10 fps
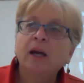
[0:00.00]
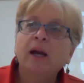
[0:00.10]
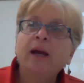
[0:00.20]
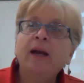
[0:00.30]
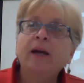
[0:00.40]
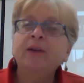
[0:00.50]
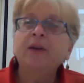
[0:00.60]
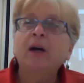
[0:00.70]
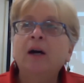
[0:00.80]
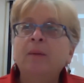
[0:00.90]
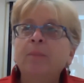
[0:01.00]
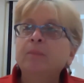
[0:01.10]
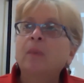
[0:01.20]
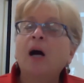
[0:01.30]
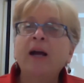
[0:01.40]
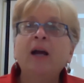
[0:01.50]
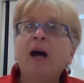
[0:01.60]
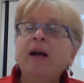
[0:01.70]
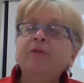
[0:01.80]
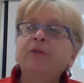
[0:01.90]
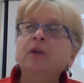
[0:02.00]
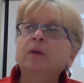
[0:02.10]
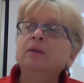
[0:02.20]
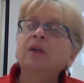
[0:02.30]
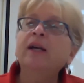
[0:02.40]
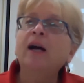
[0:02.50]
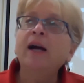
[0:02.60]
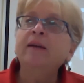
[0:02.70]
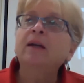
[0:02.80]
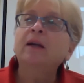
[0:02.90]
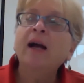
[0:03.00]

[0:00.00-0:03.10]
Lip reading: And I feel like I